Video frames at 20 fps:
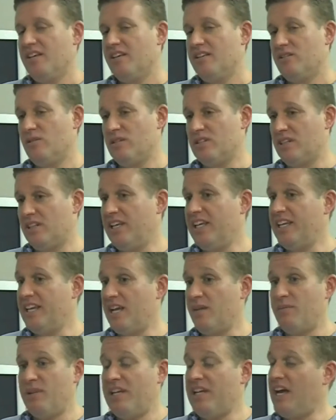So as a lead
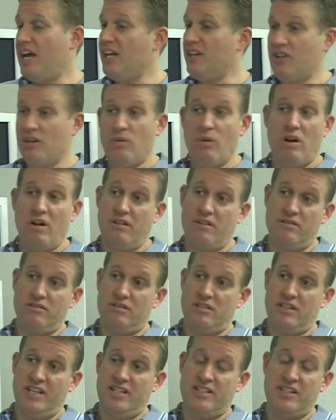AP, I know all
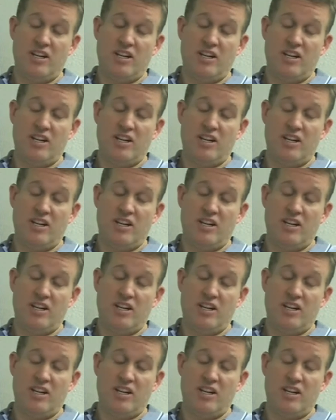those things.